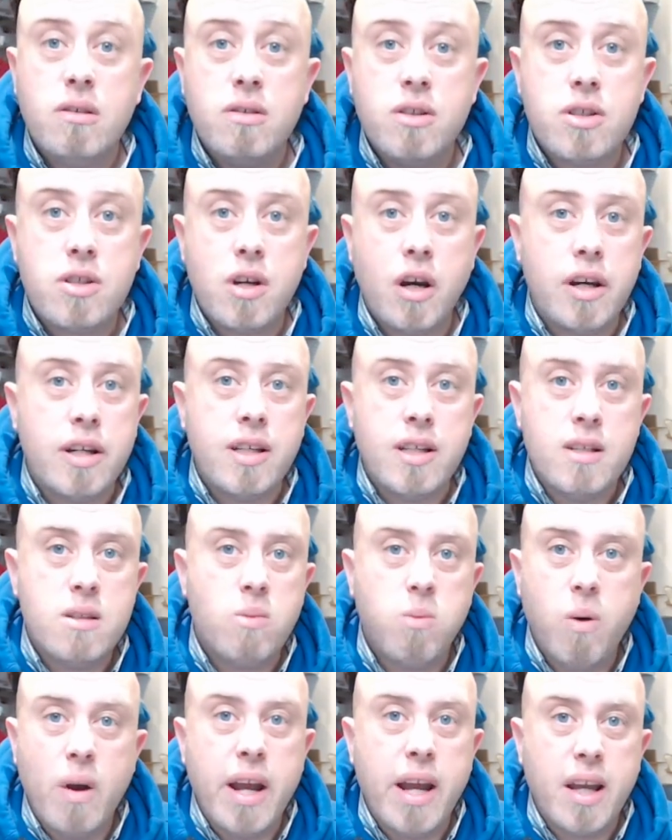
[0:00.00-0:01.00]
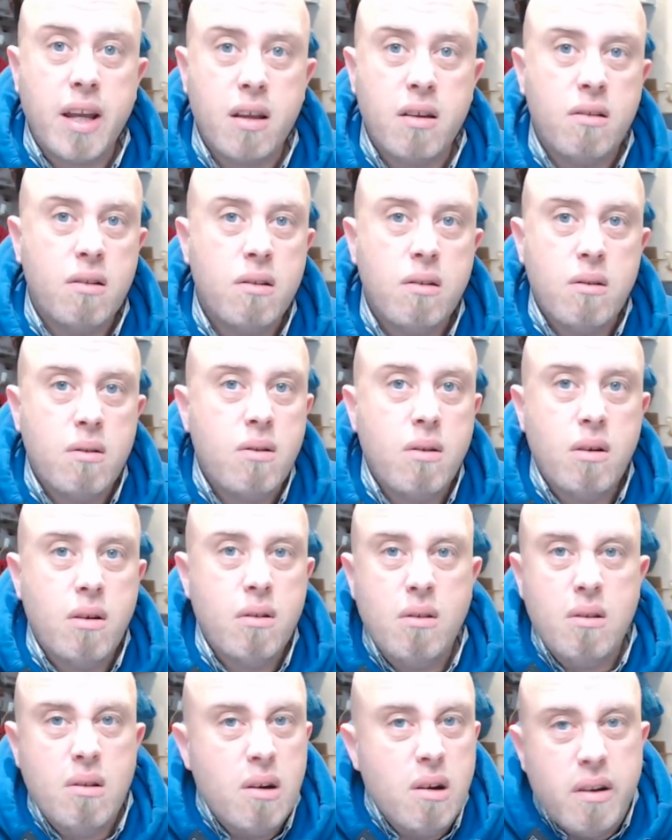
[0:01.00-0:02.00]
Chinese wing?
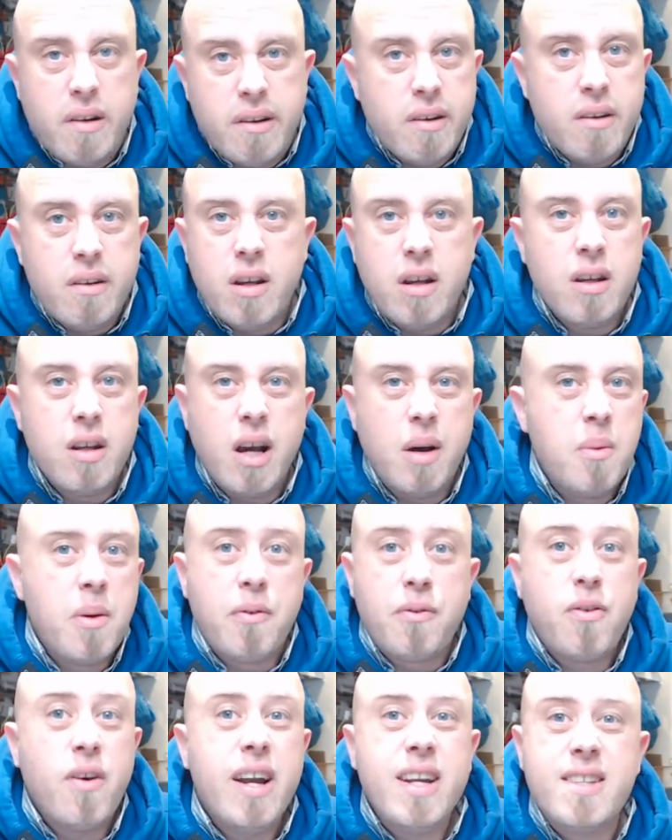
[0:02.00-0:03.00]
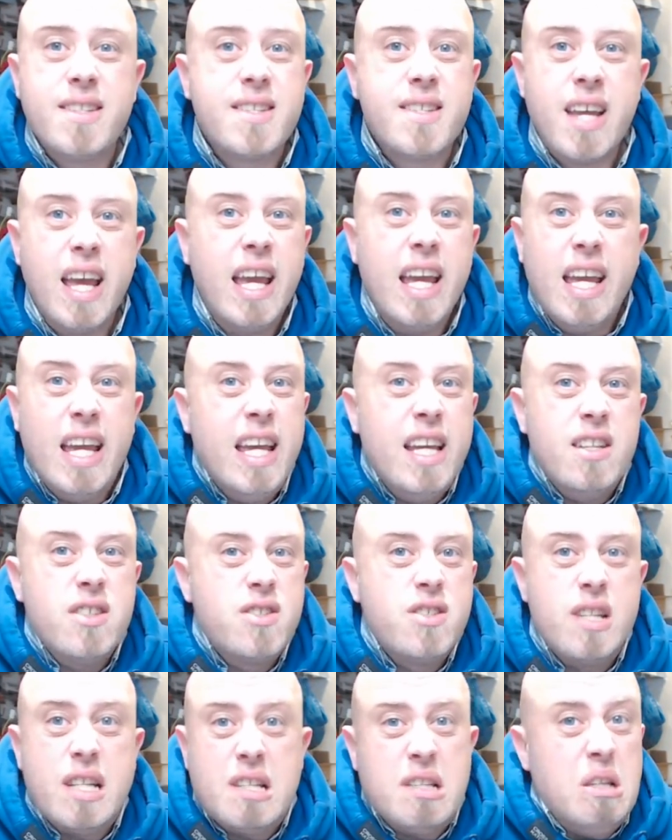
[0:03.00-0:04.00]
I'm afraid to say it
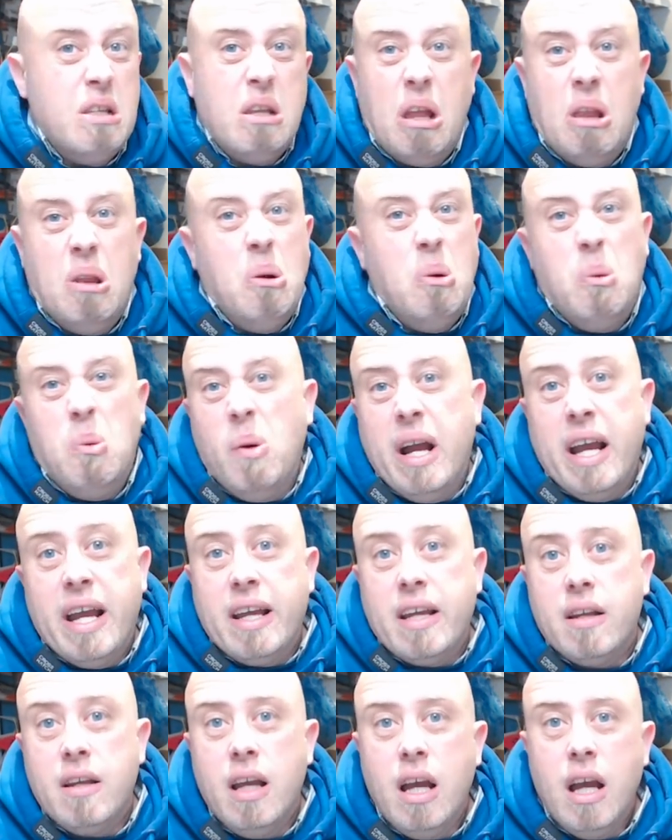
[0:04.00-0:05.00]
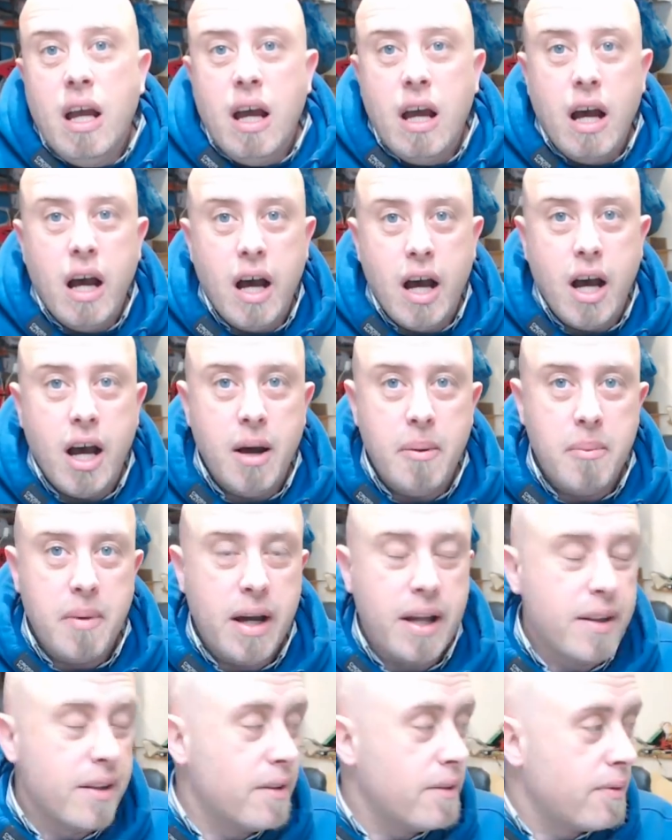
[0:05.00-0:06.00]
is just another wing.
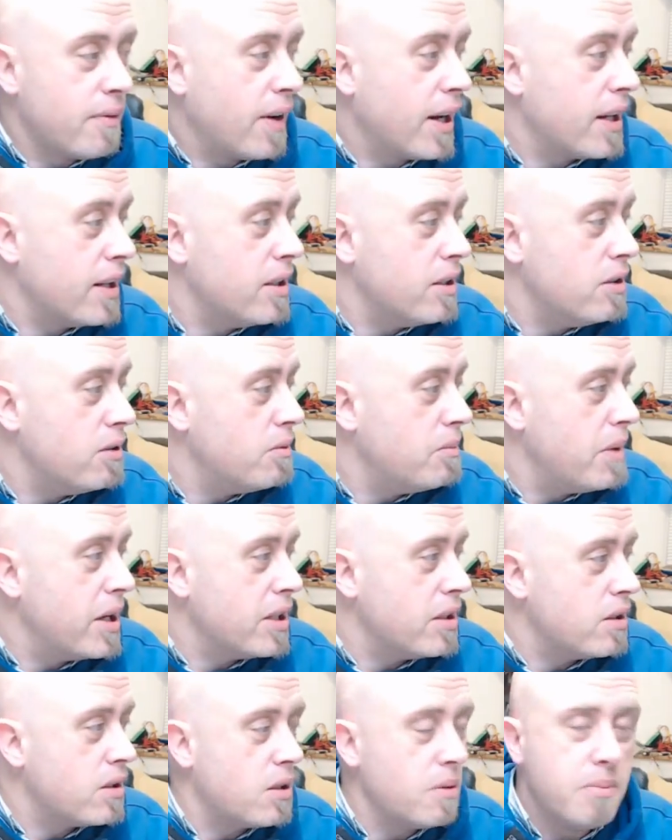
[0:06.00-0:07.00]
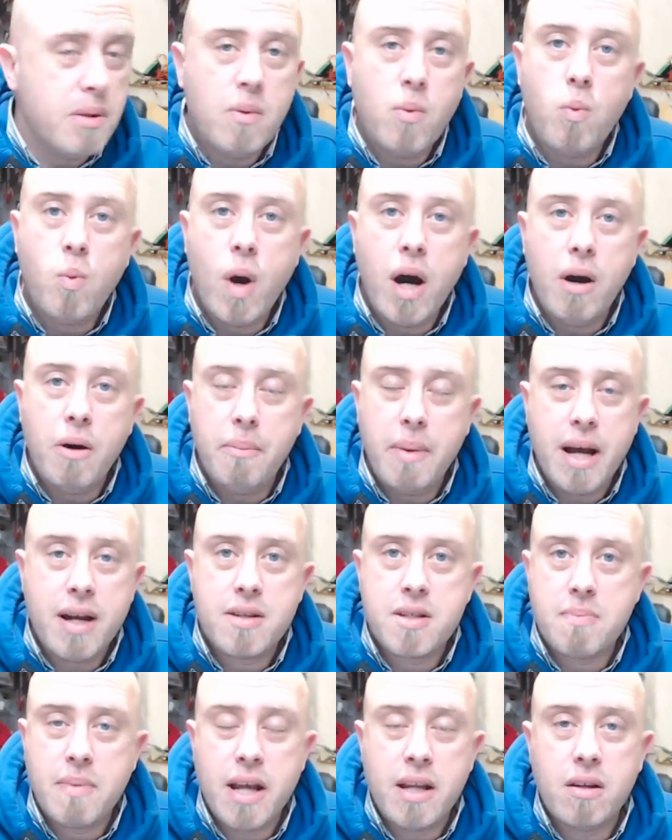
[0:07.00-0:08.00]
And frankly, your money could be well better
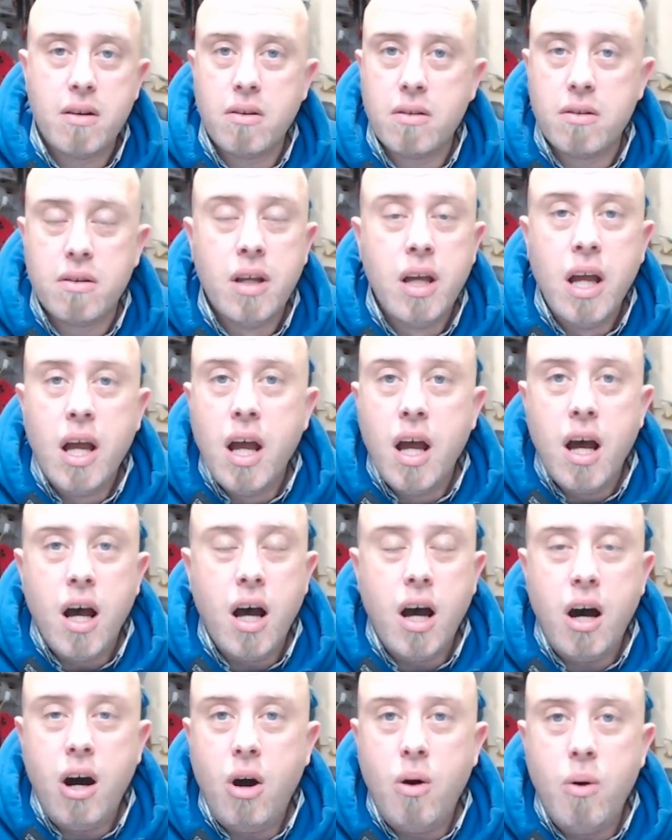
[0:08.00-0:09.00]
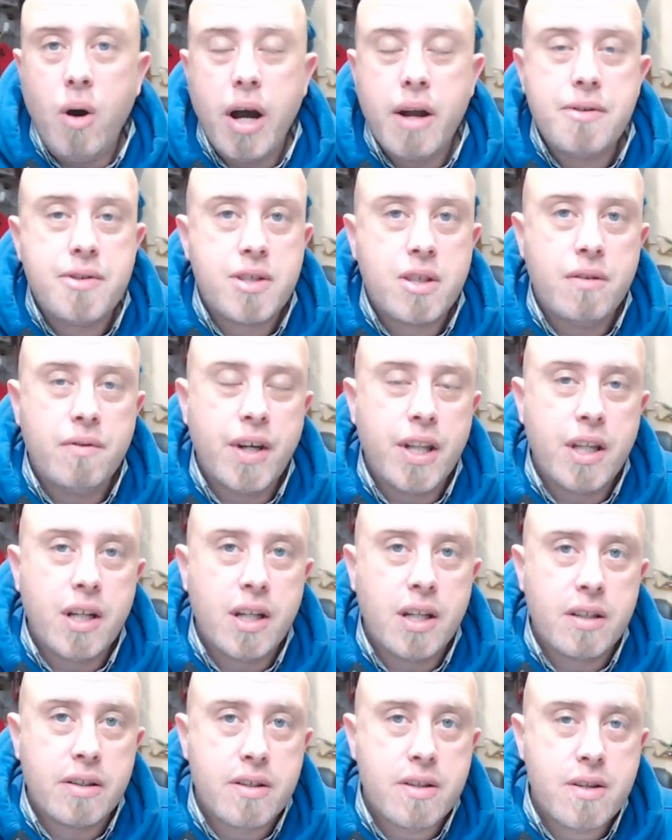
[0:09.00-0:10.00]
spent on a whole host of other
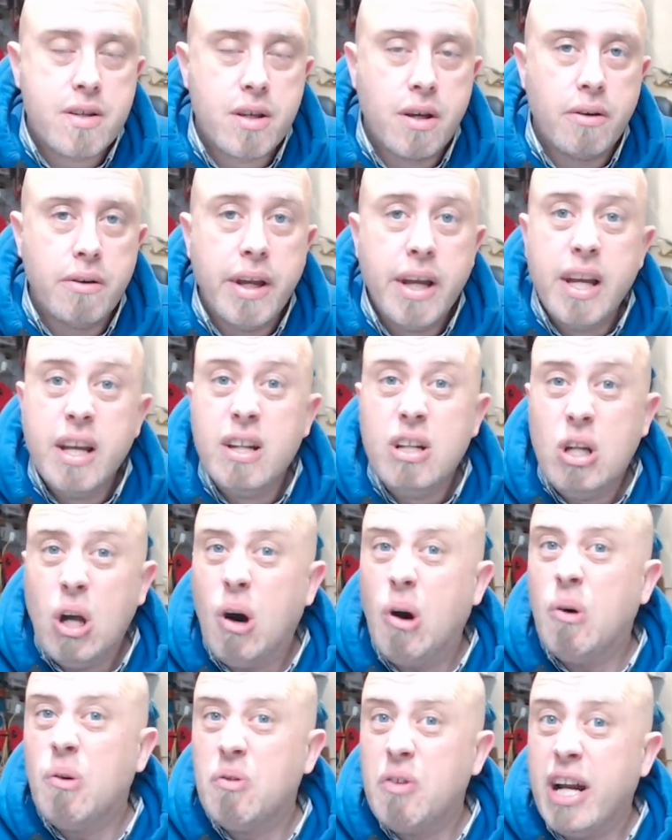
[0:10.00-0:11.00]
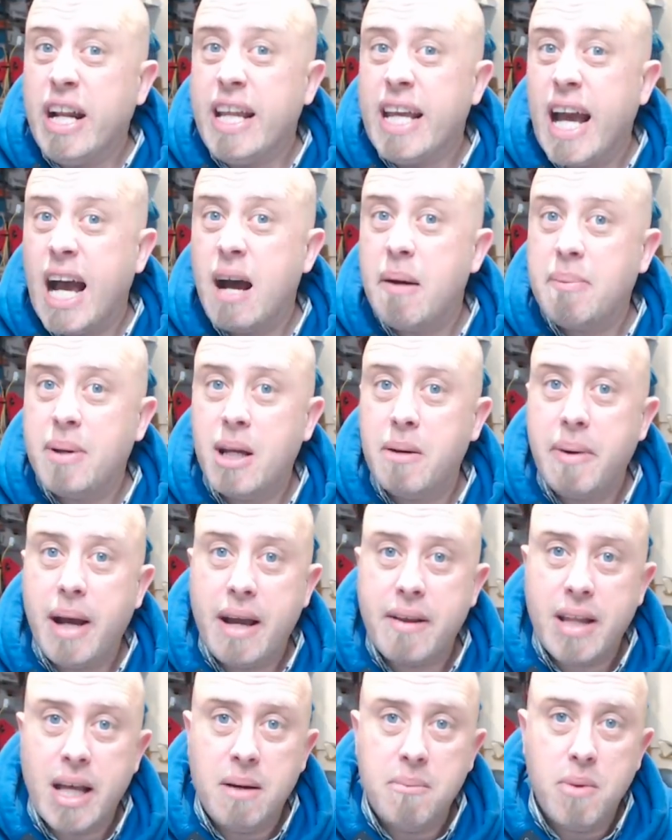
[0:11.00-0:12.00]
things. So not really happy
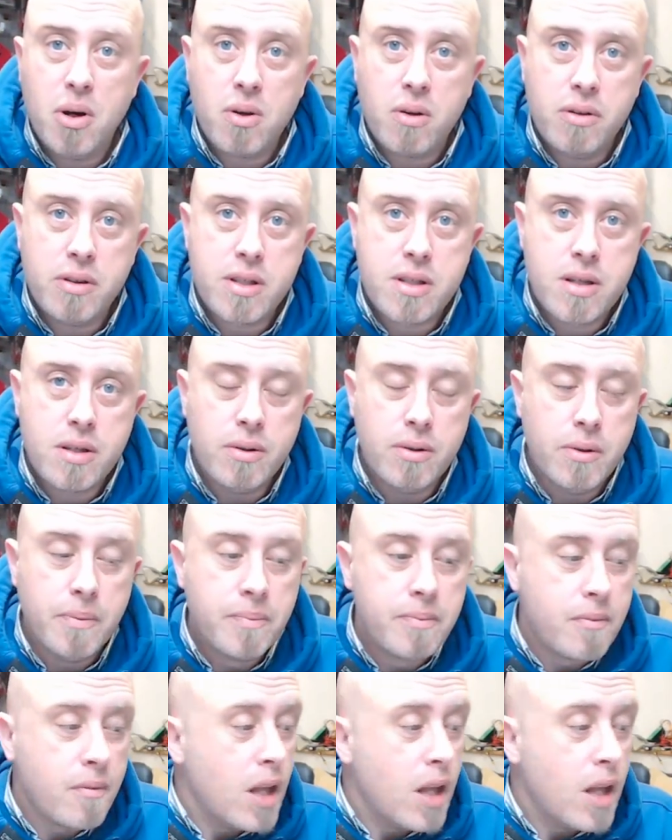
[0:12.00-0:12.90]
about that model at all.